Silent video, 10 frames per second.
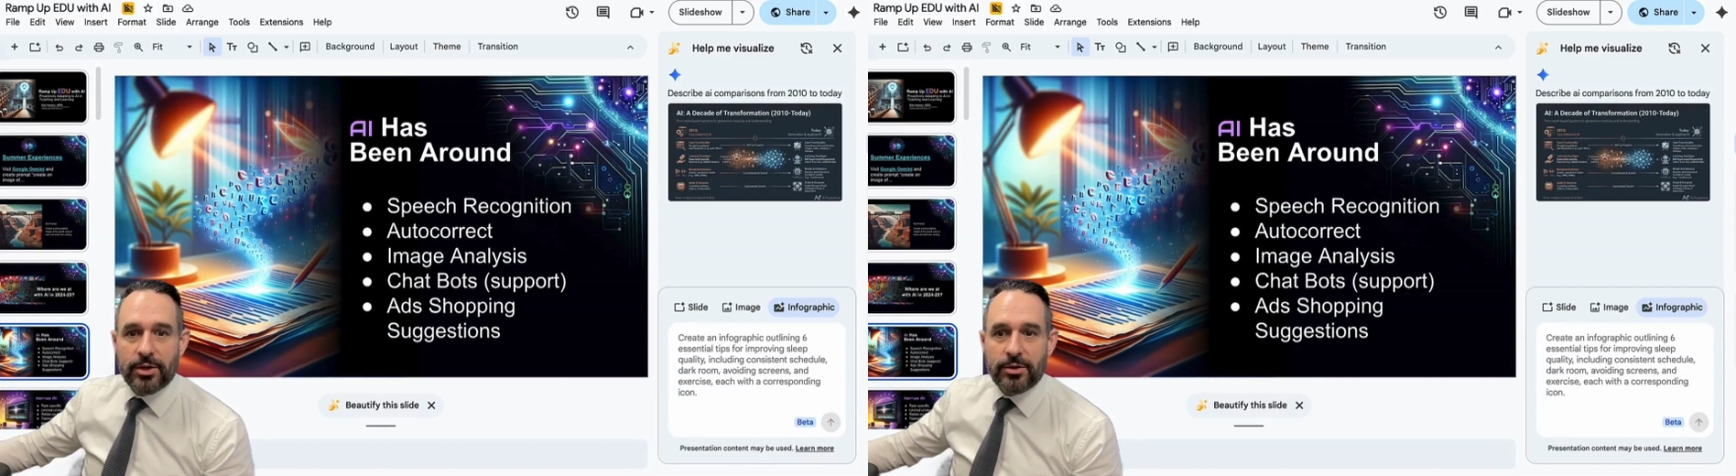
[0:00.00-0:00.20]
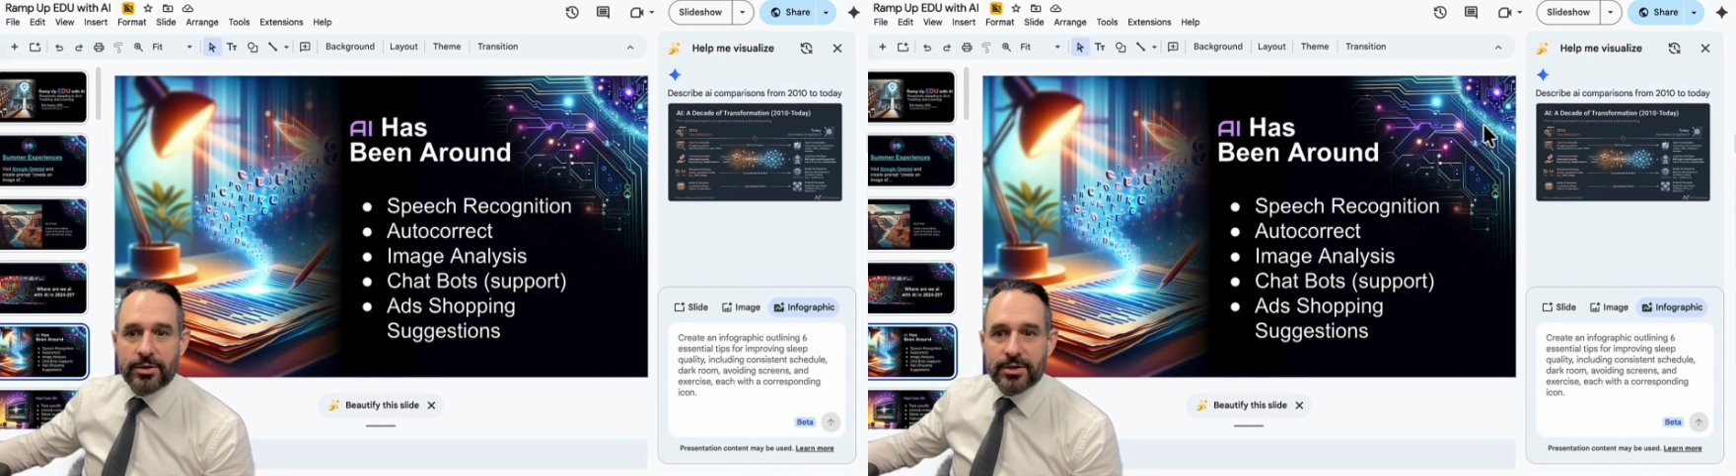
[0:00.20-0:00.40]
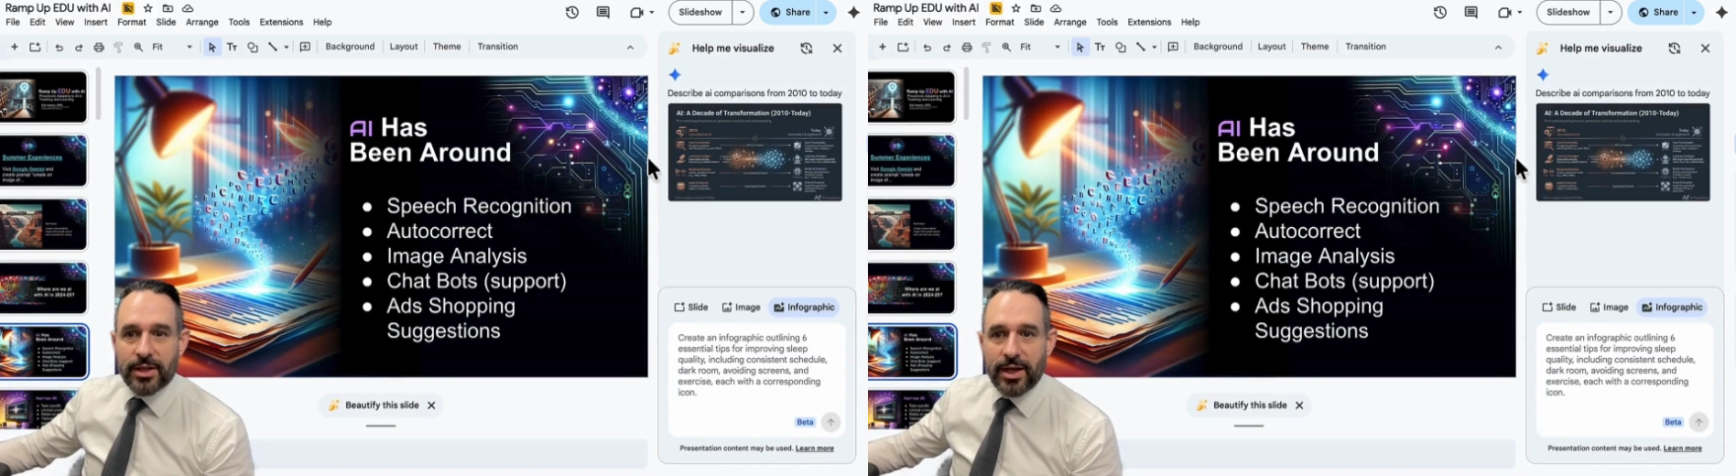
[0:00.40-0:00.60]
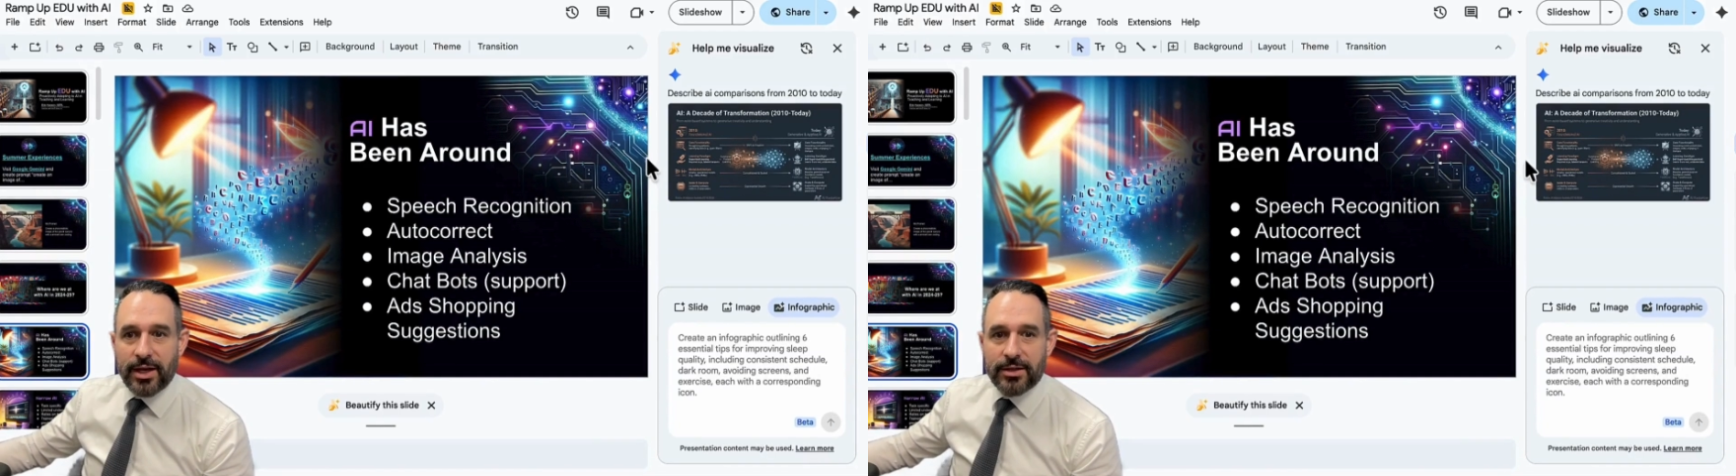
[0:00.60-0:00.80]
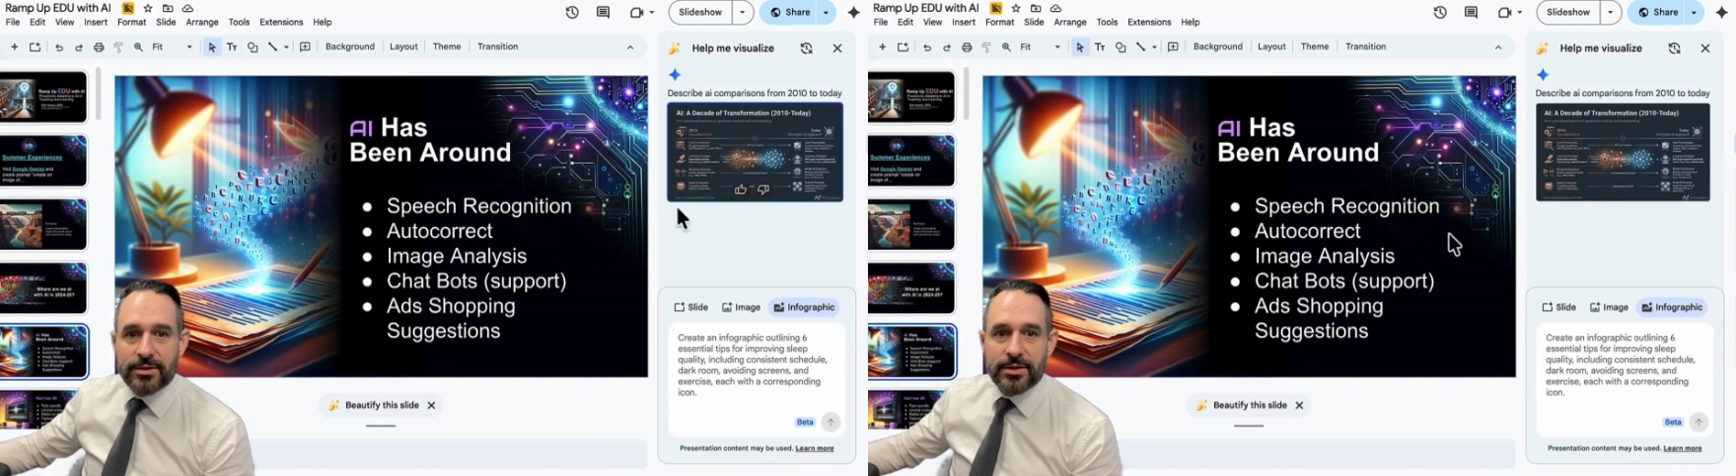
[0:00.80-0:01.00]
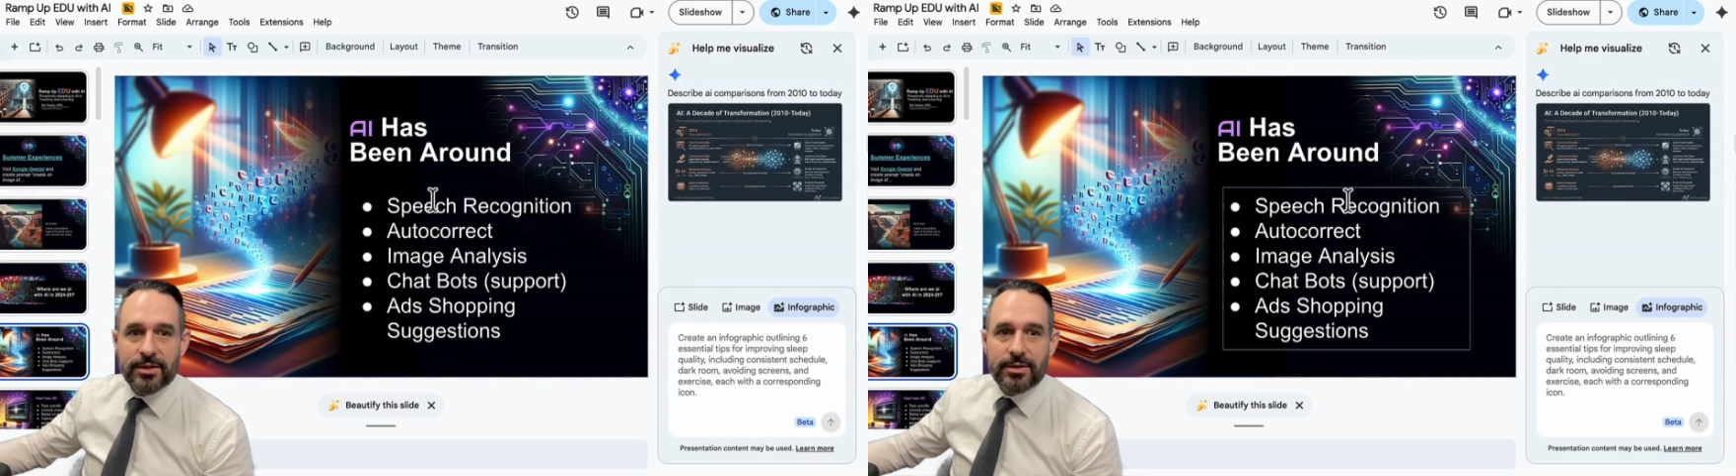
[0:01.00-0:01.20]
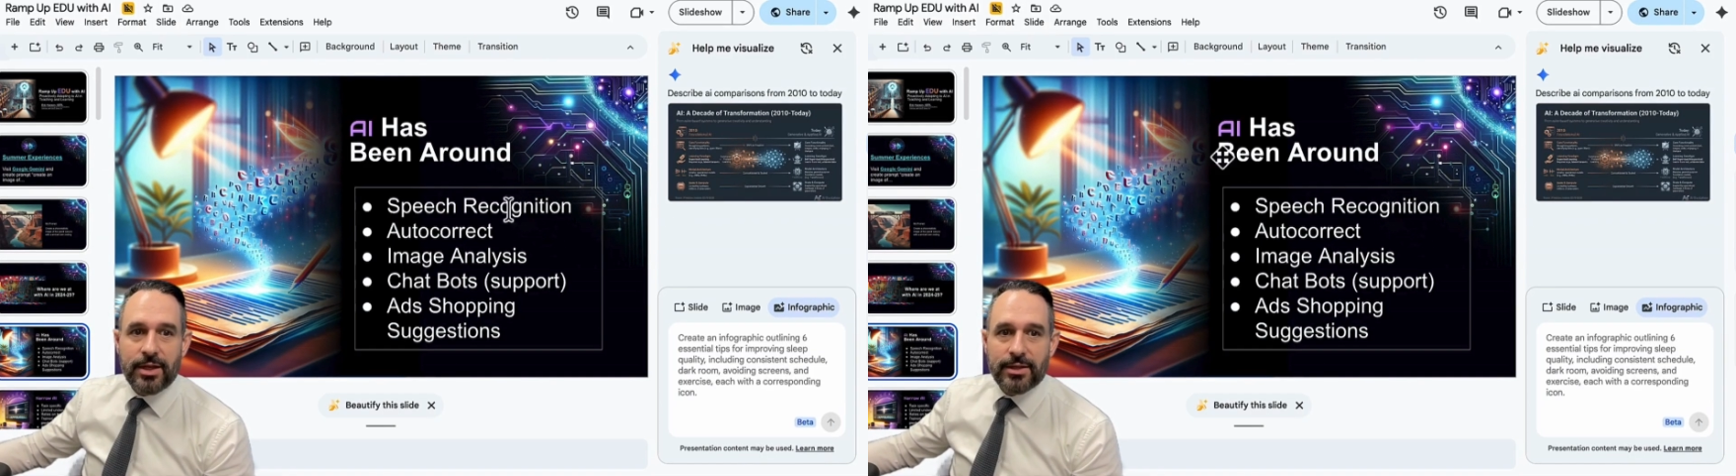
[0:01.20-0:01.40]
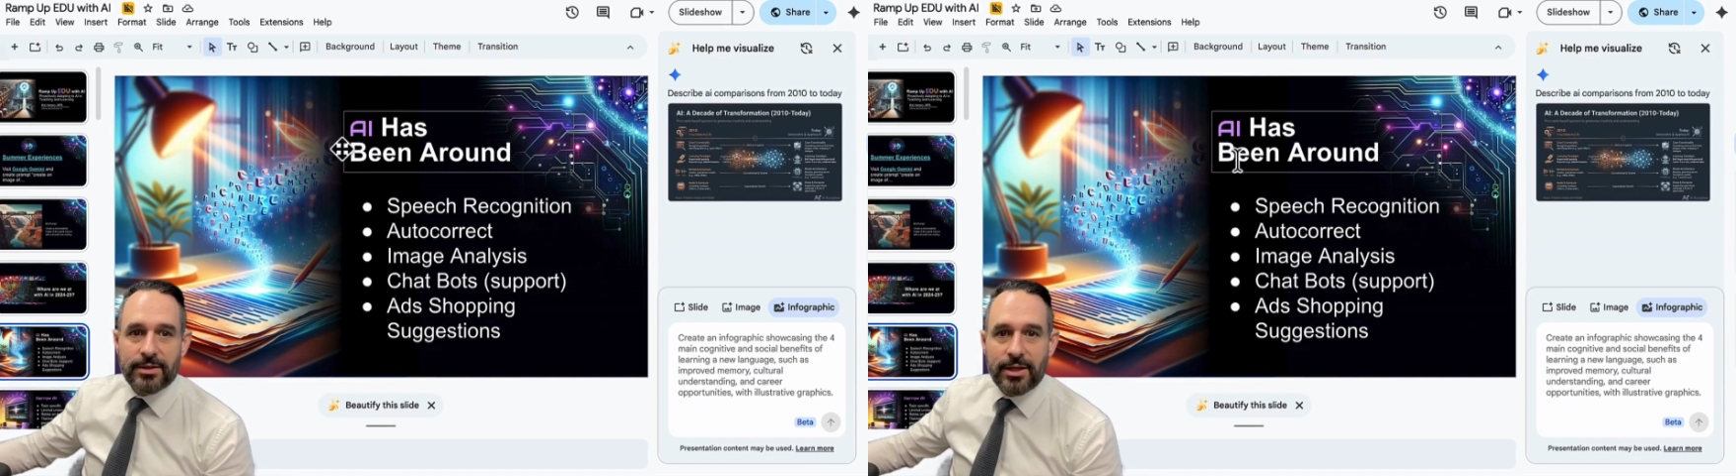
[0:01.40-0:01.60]
can use slides
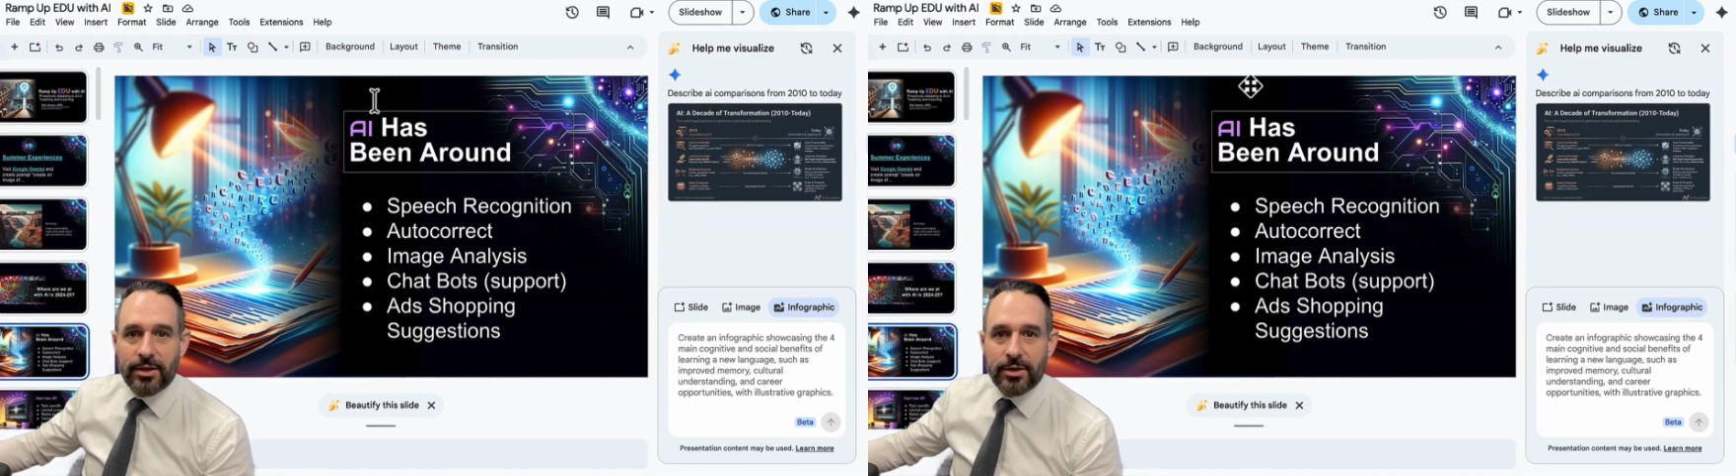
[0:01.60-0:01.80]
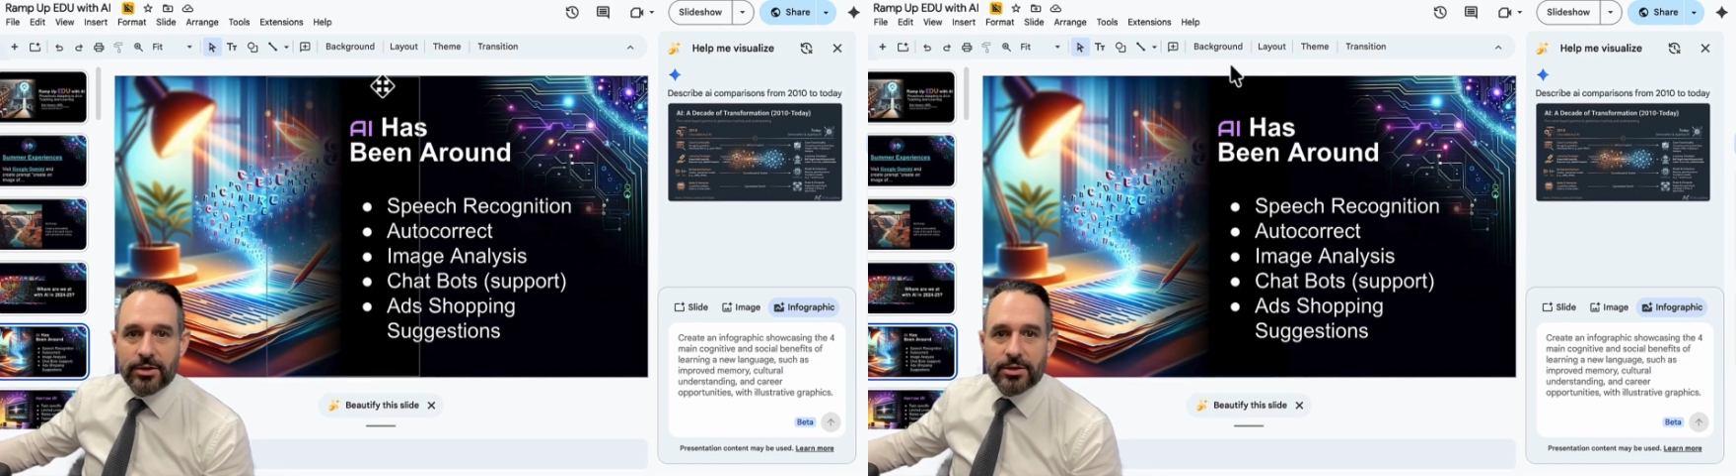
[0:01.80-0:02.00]
that's here.